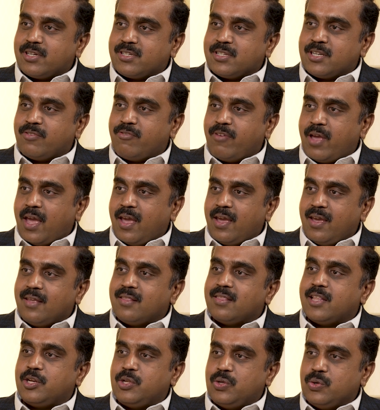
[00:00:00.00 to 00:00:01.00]
it in a way
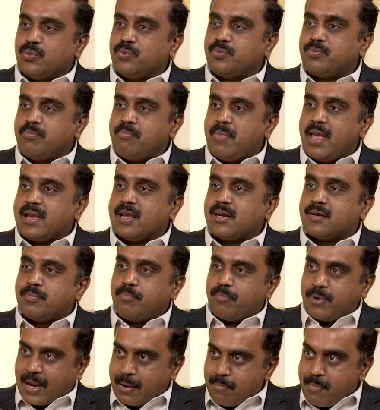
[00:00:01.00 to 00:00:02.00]
that you make it
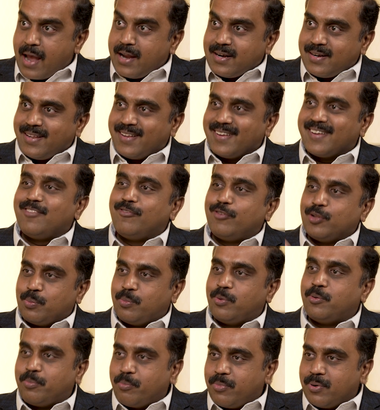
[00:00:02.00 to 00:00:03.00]
pragmatic for
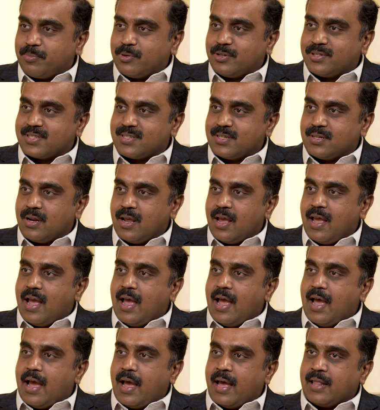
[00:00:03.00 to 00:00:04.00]
the person.
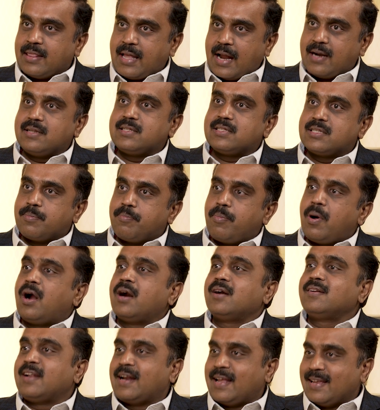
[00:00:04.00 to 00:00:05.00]
And that is the
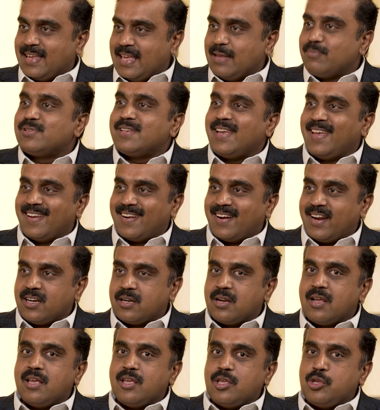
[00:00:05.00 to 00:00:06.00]
part that I keep saying, right?
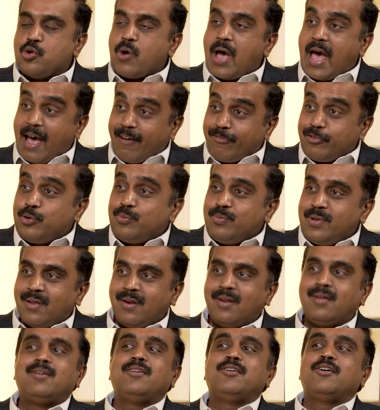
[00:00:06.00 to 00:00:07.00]
You have to be a
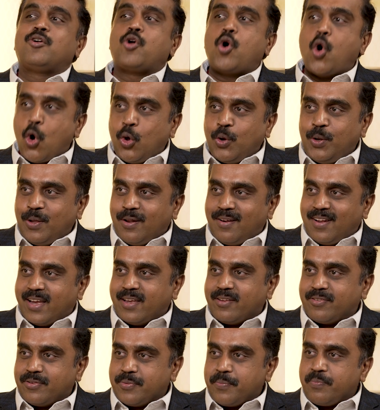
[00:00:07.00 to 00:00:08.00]
learner all your
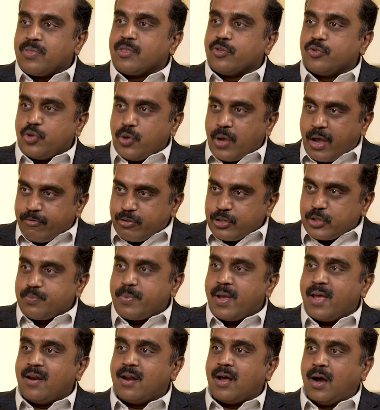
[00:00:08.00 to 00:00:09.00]
life. So you have to
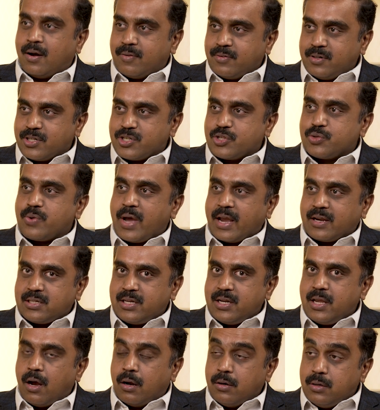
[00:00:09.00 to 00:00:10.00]
spend hours to
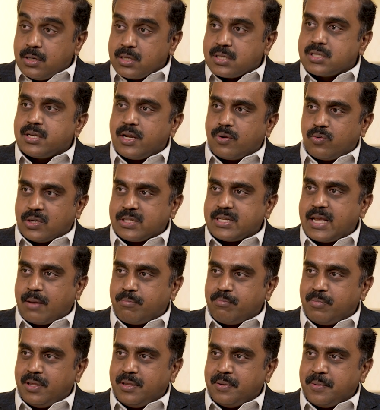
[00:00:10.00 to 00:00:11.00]
actually understand what's
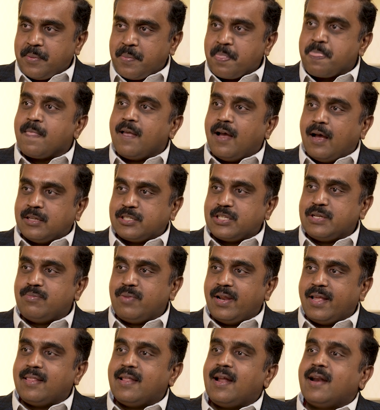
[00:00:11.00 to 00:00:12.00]
happening,
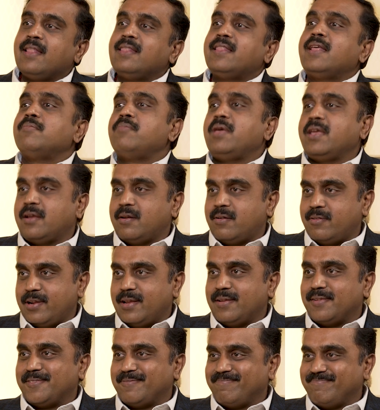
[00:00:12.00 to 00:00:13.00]
assimilate that, and then make it
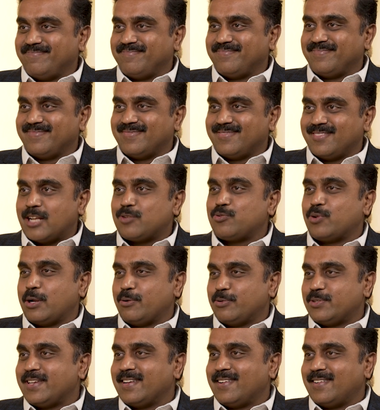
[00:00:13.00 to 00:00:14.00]
real. That's what I
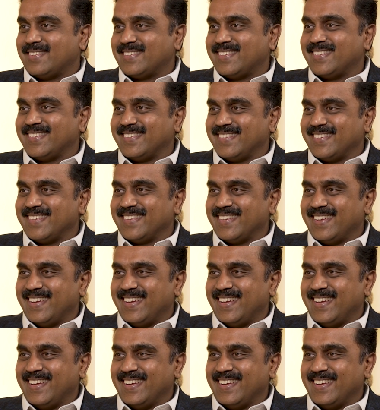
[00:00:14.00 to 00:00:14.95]
would say, Karthik.